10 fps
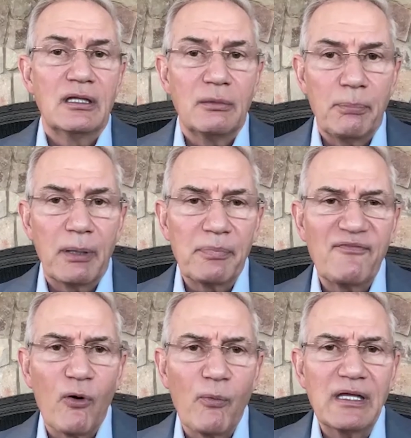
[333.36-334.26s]
But
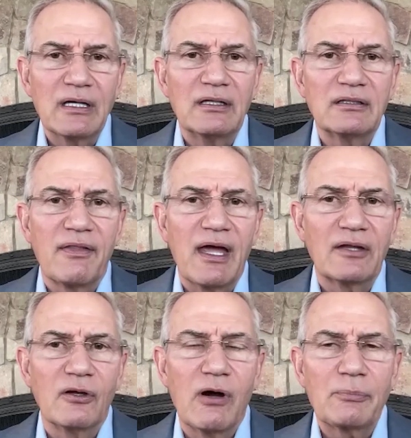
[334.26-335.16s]
before we get into that,
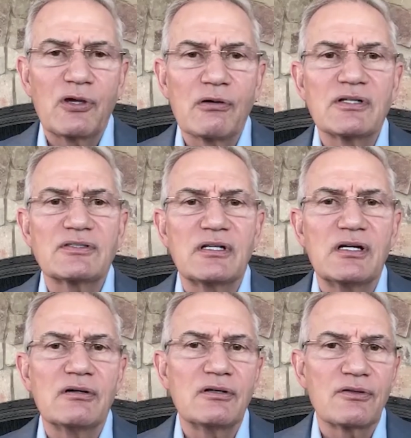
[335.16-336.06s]
though, I'm curious to
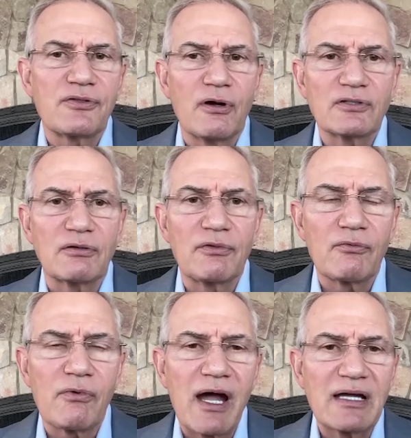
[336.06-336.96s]
hear your thoughts on the
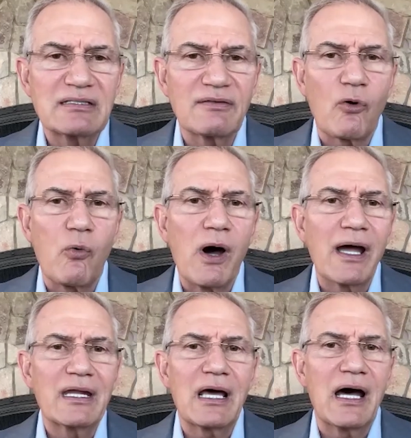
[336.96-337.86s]
rise of
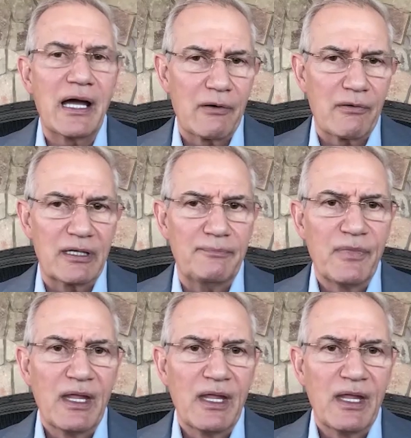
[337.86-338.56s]
quiet hiring.